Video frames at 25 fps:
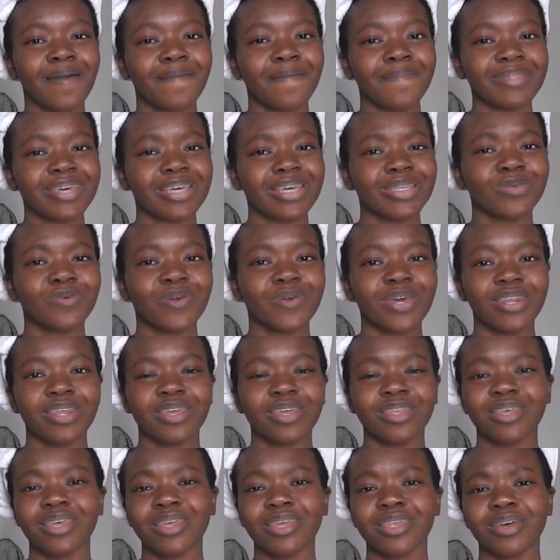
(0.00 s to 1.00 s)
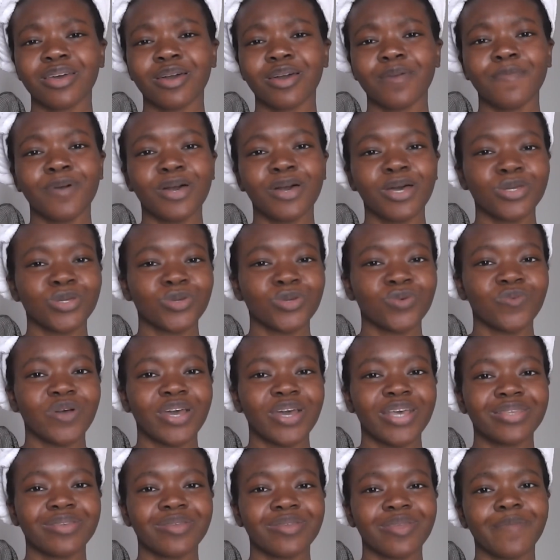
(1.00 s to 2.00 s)
But they do it in a, in a commercial
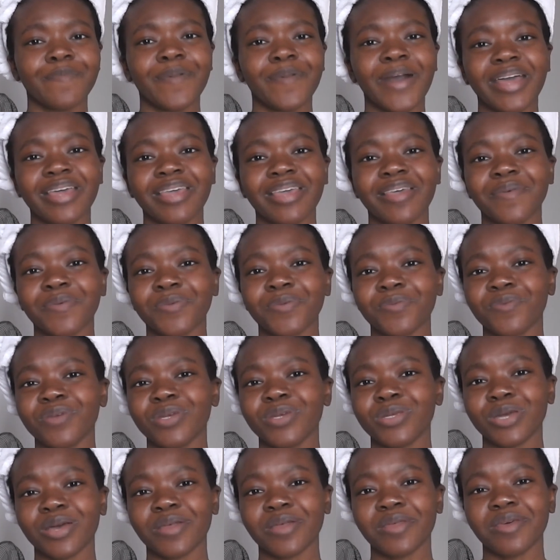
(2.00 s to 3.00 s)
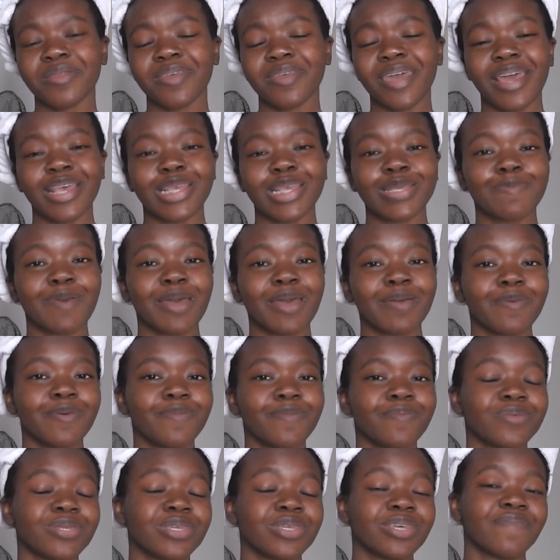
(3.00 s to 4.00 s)
way. So they buy gifts for each other. They expect
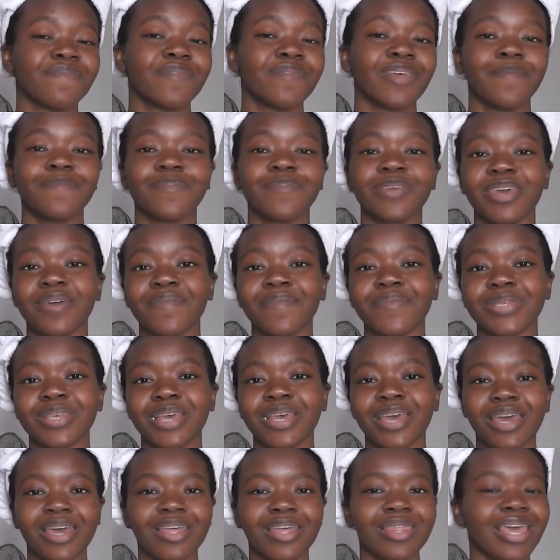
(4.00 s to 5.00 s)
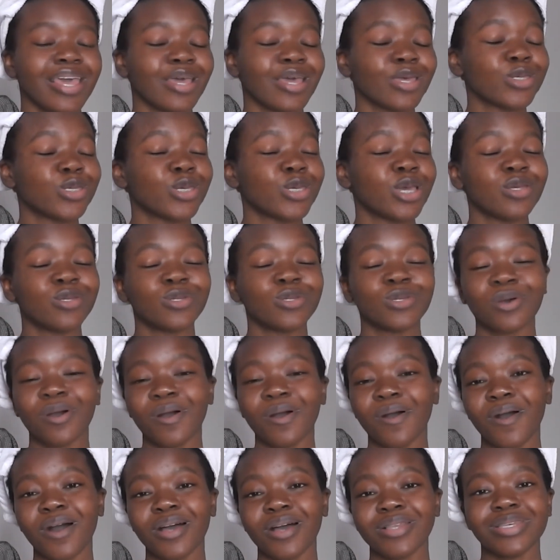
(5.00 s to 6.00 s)
people to give them gifts. They exchange
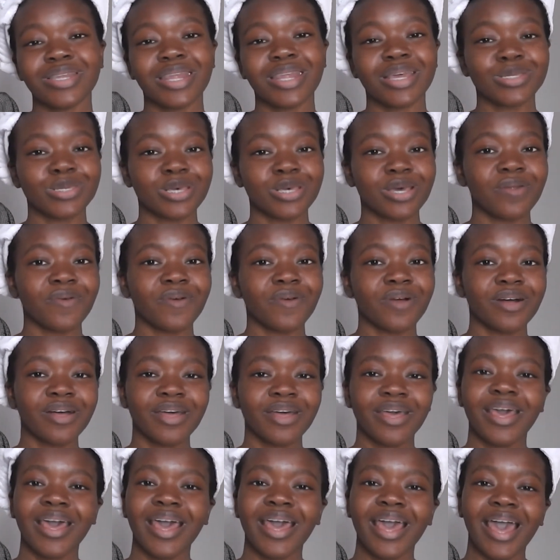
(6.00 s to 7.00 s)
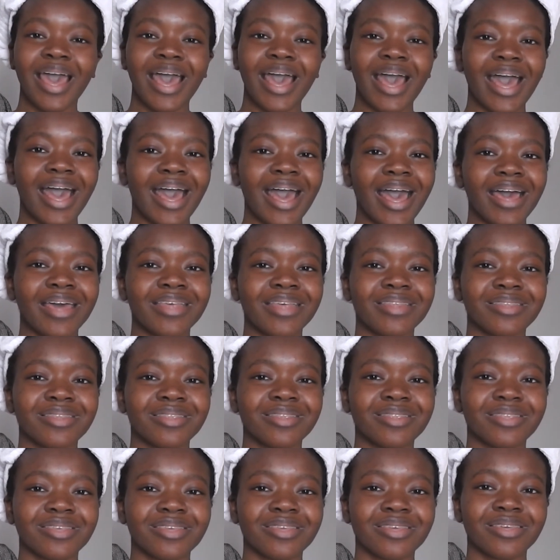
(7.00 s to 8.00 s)
cards and etc
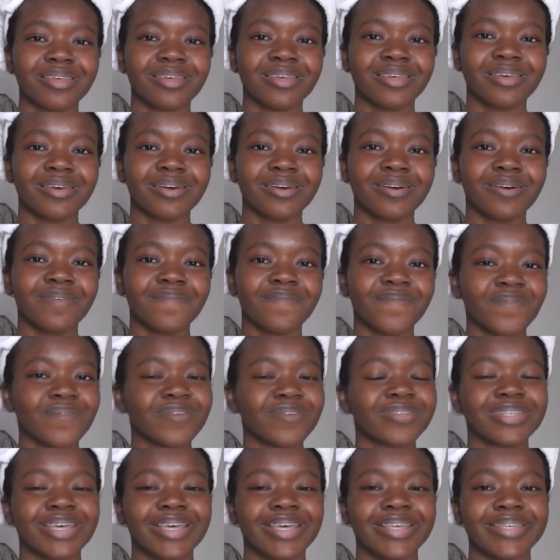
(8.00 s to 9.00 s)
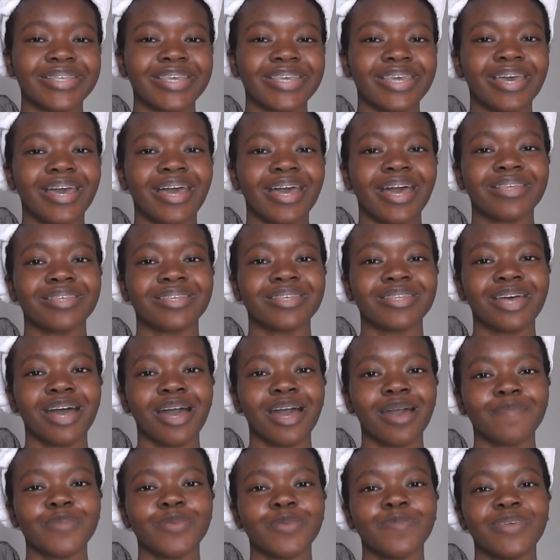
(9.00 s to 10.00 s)
and of course they see it as a
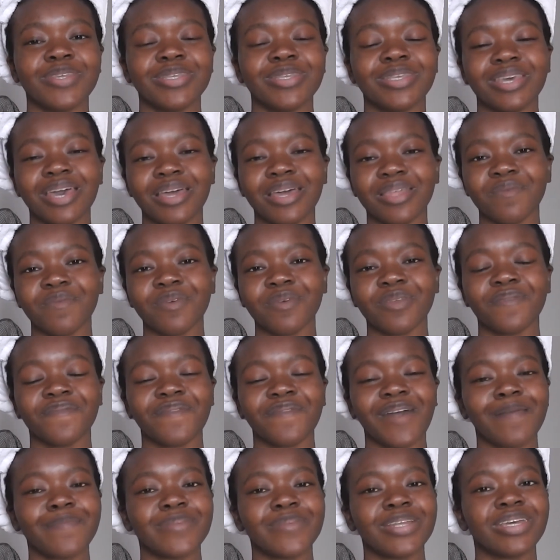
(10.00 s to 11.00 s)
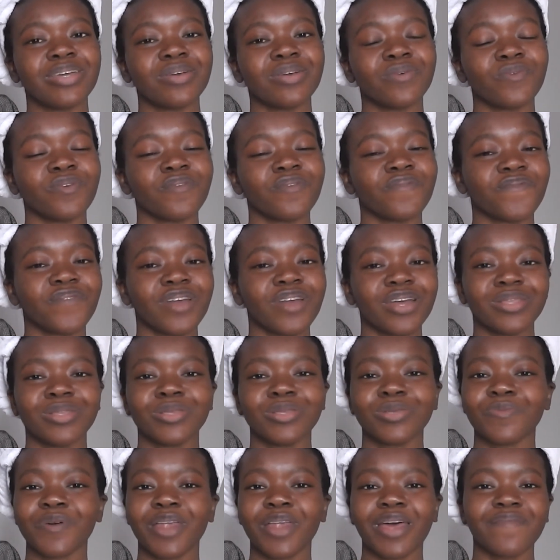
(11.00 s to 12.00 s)
time to be together with your family or your
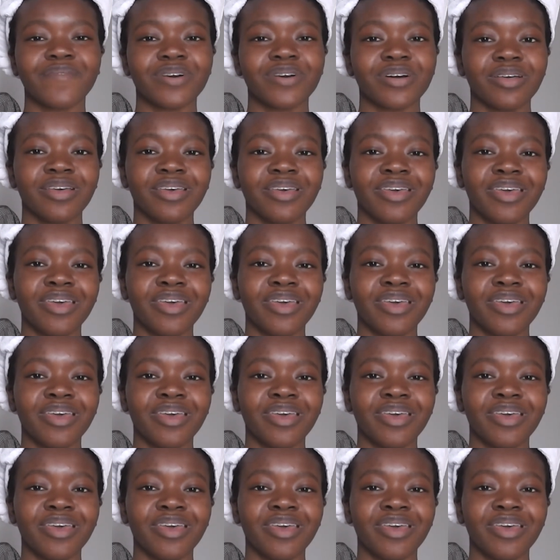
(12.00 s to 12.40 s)
friends, whatever.